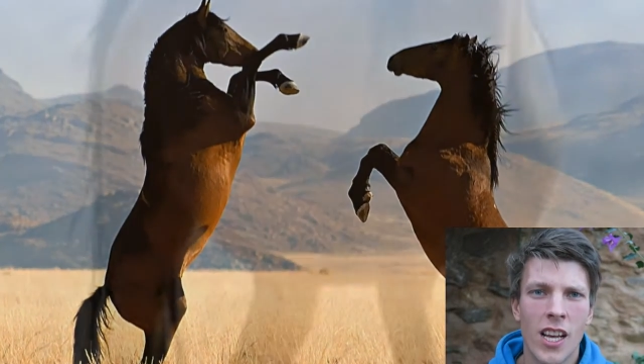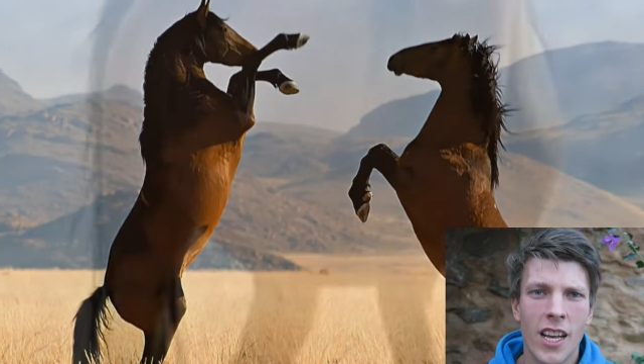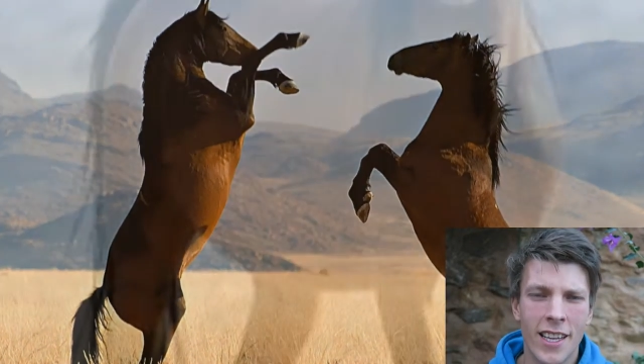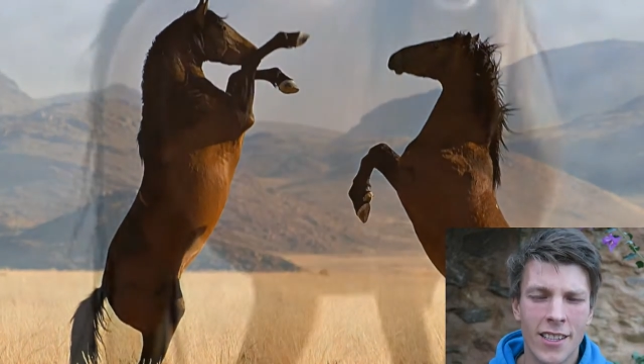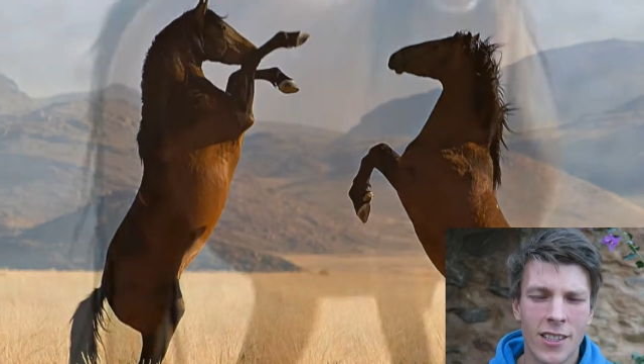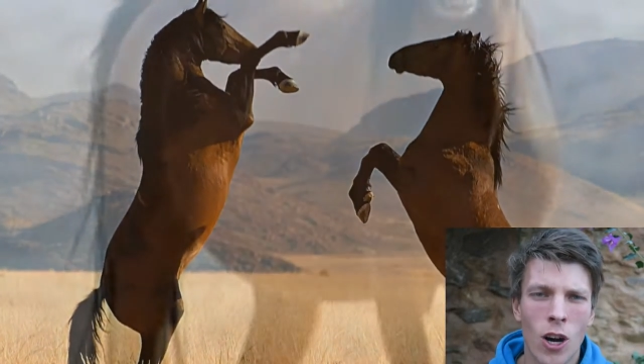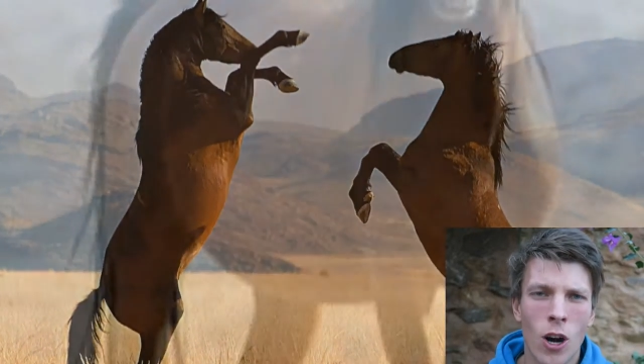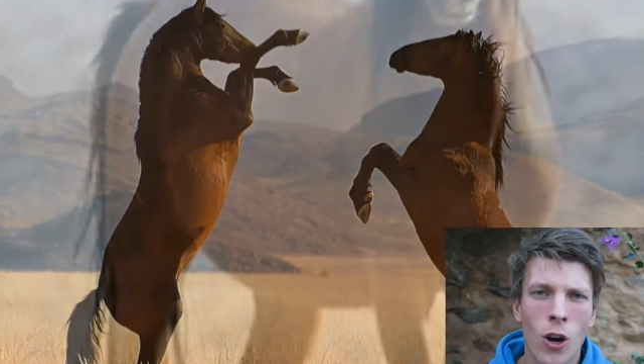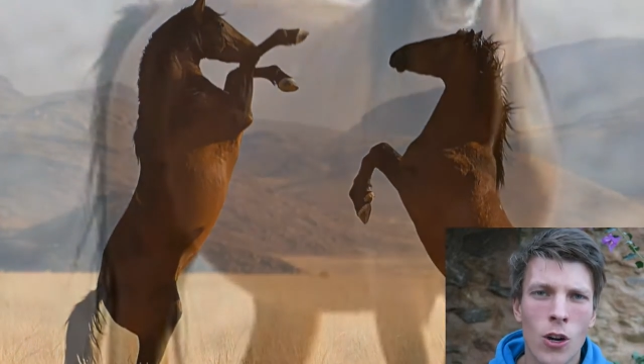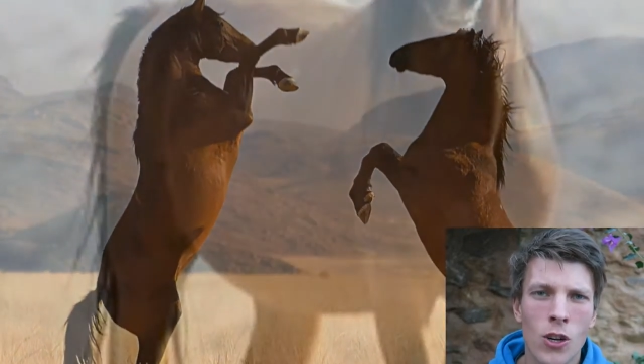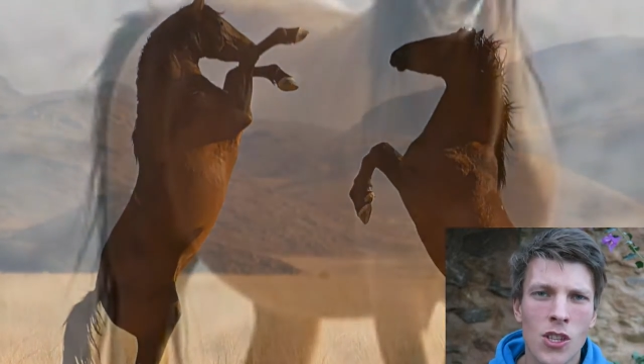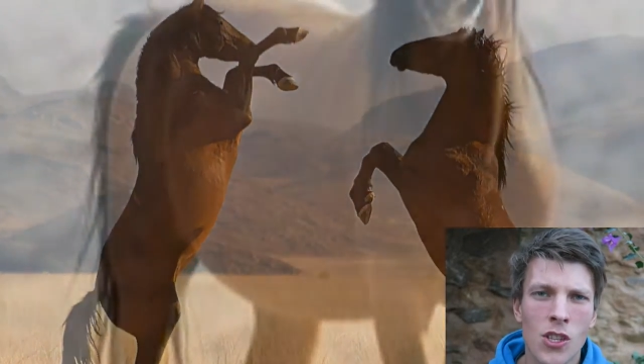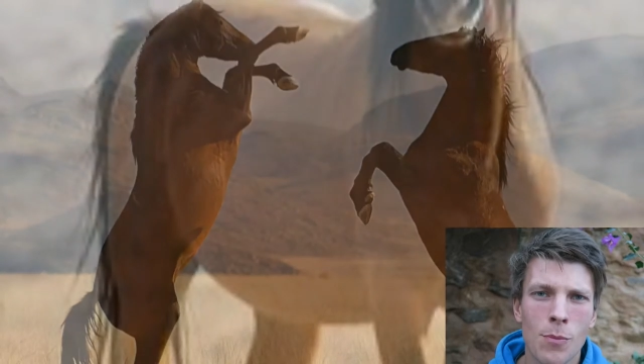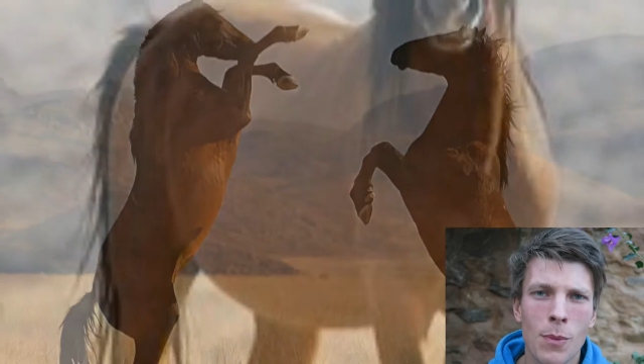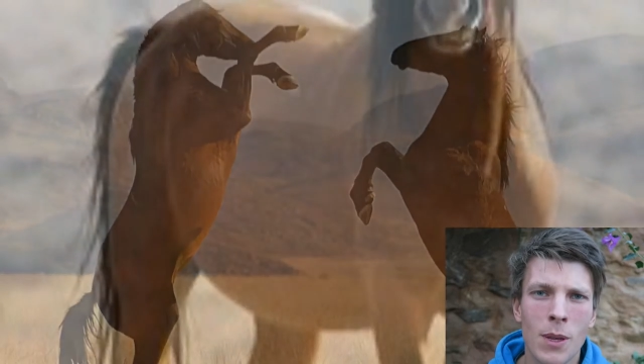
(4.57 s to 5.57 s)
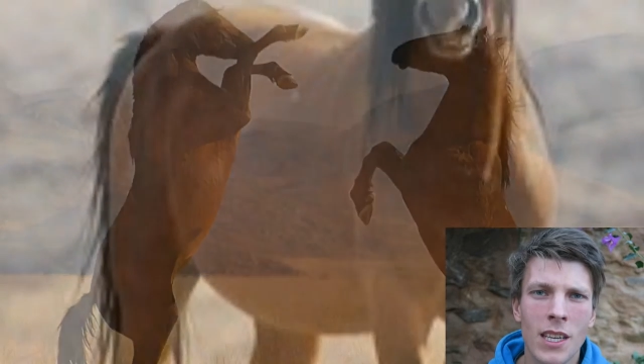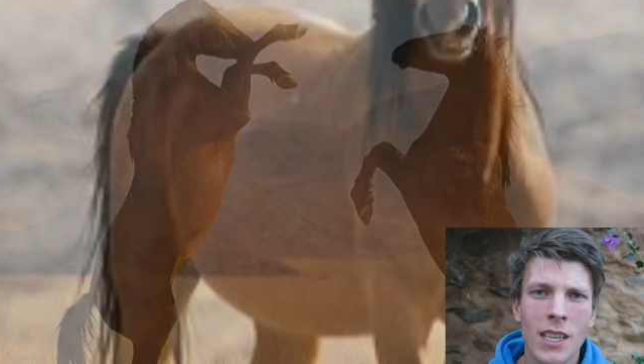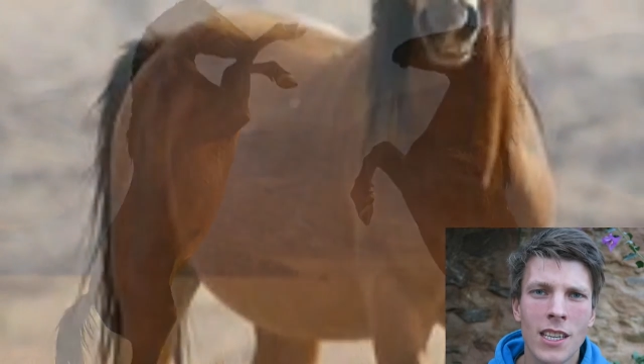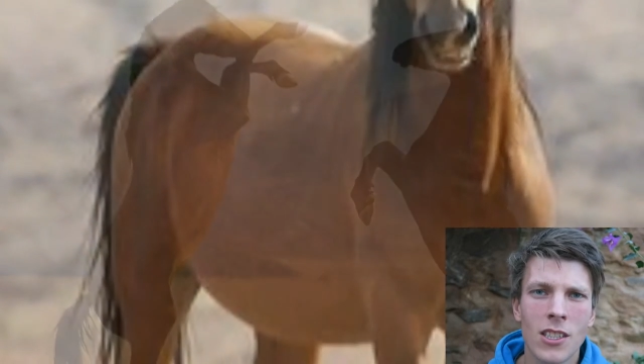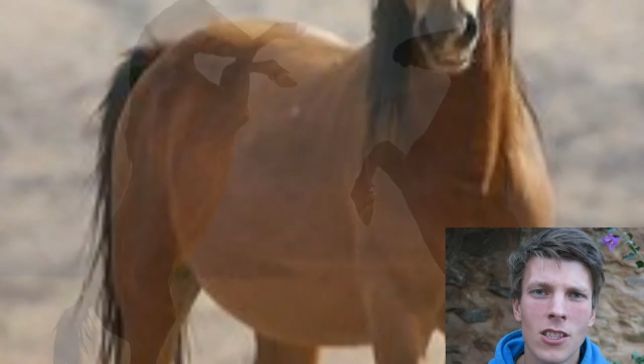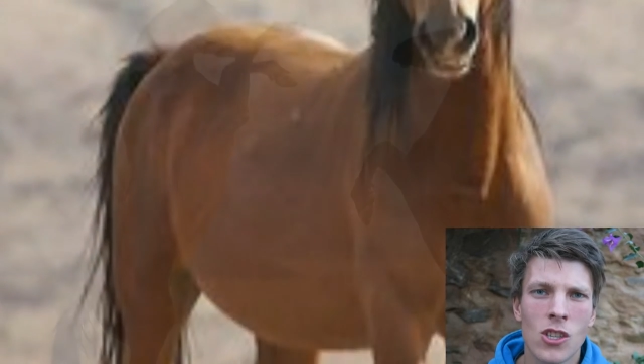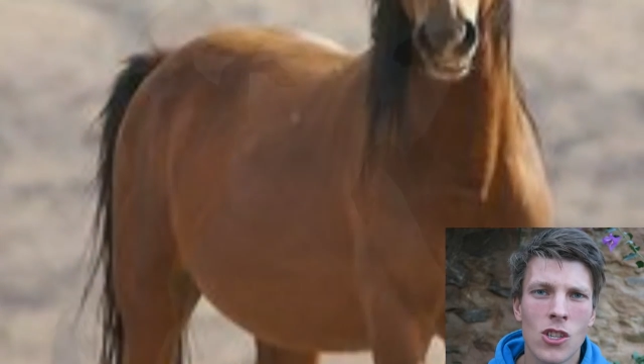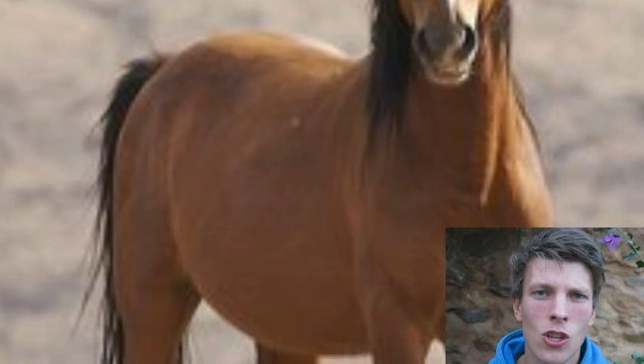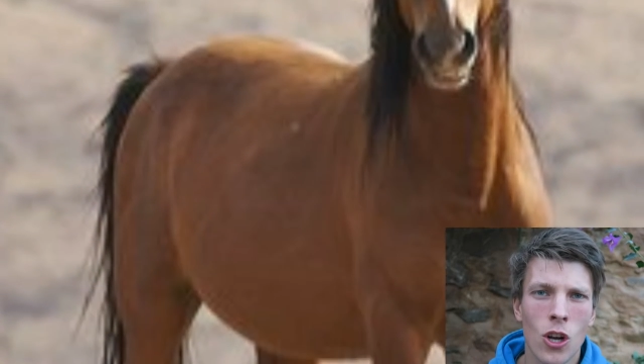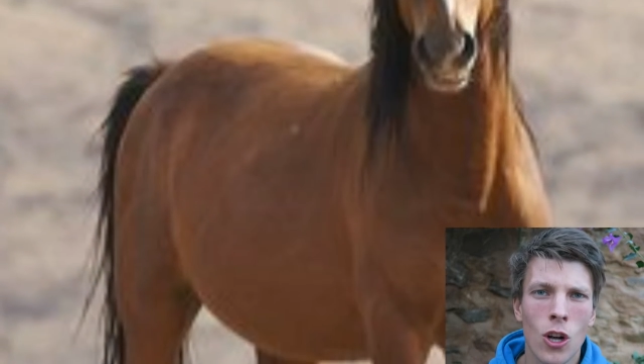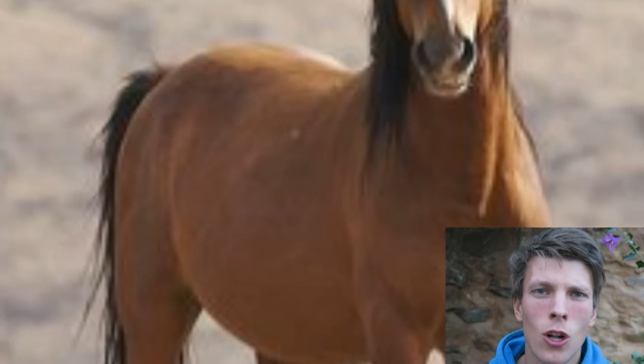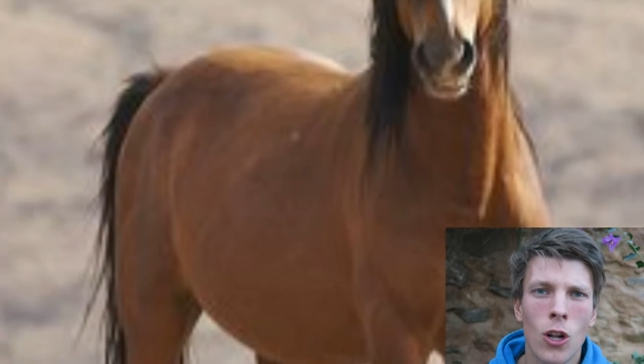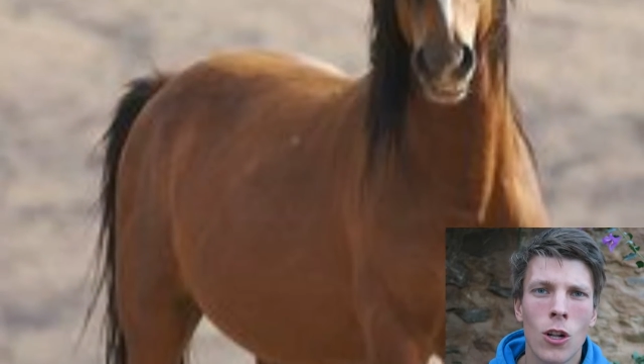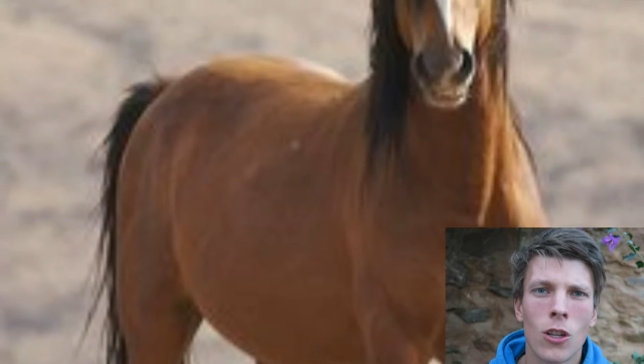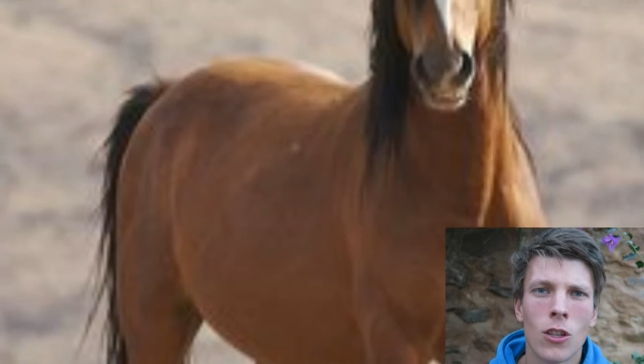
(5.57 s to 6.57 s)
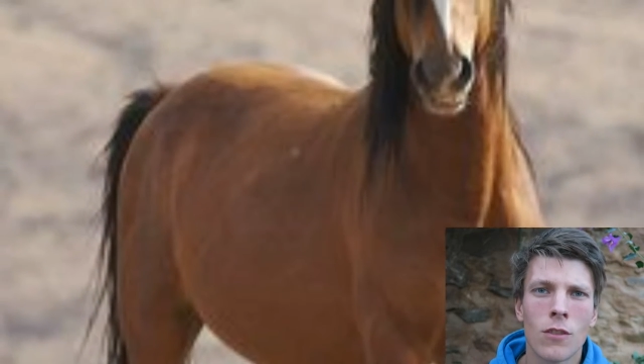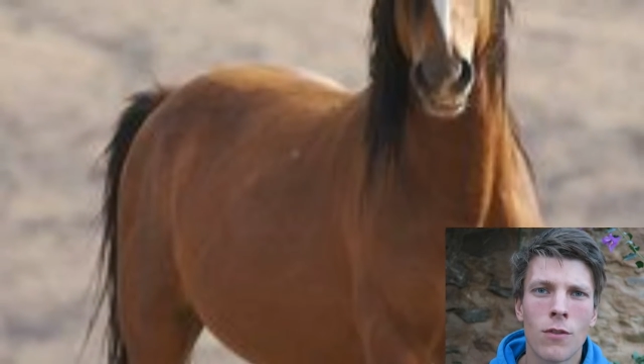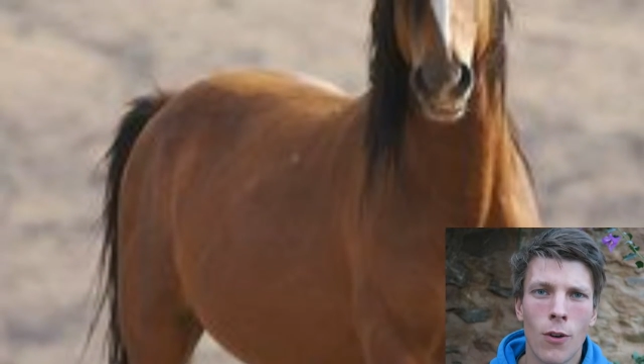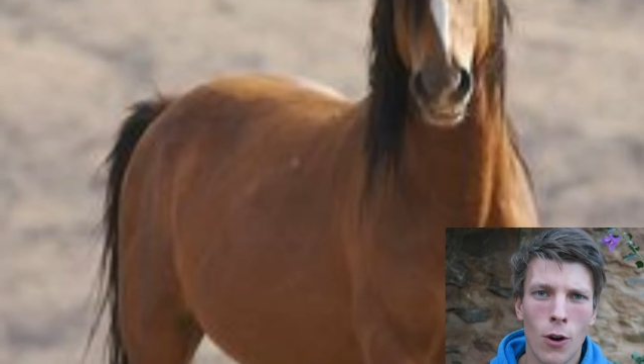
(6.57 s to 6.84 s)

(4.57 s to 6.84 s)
and horse meat sold